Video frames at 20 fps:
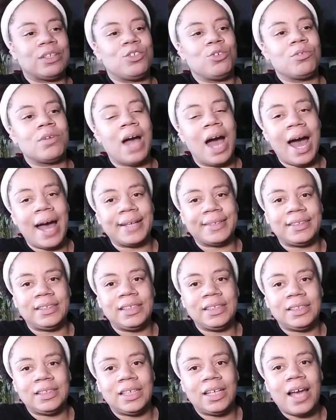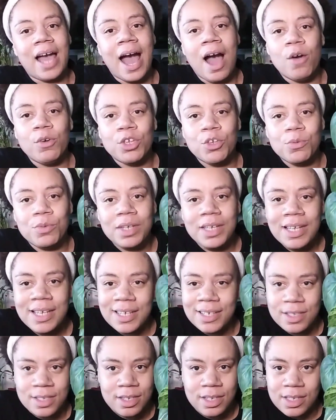you guys, how unique
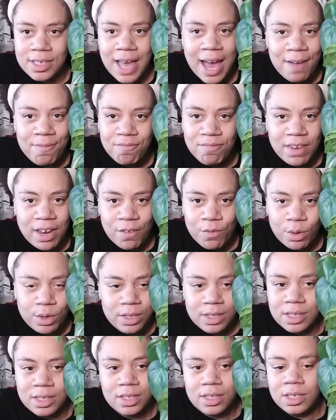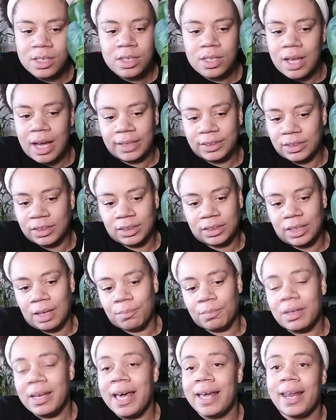is this? I'm
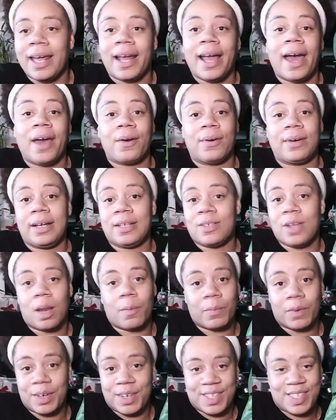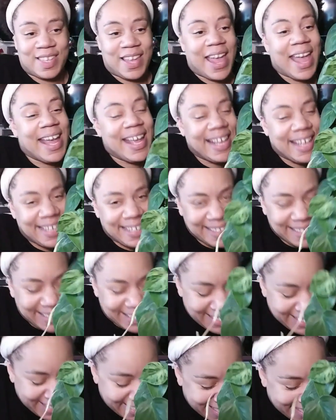glad I got her. That's all I'm going to say.
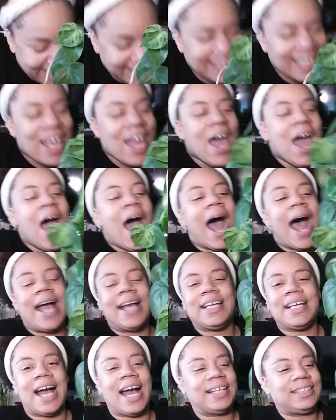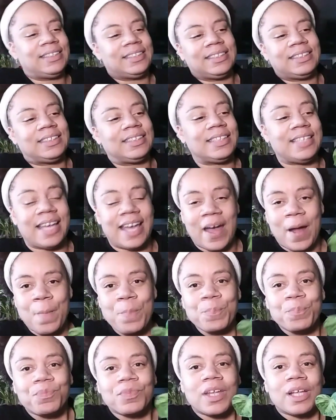Yeah.
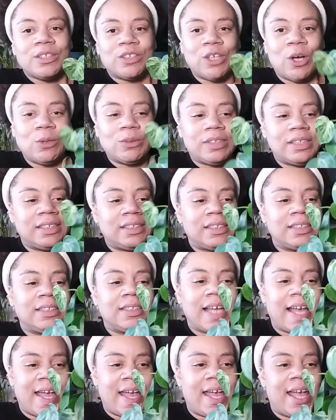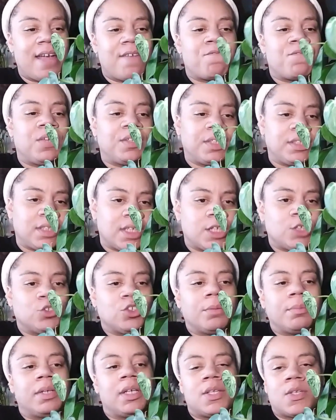So this is a
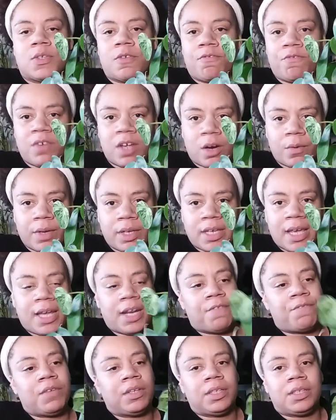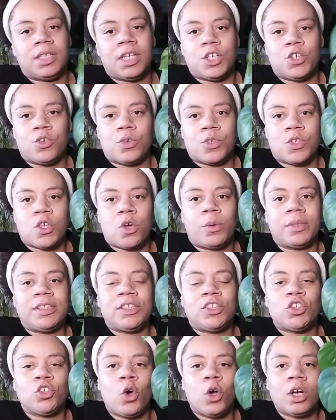philodendron, but it's a variegated philodendron. So it's
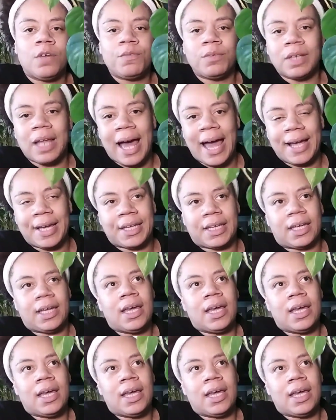sort of like,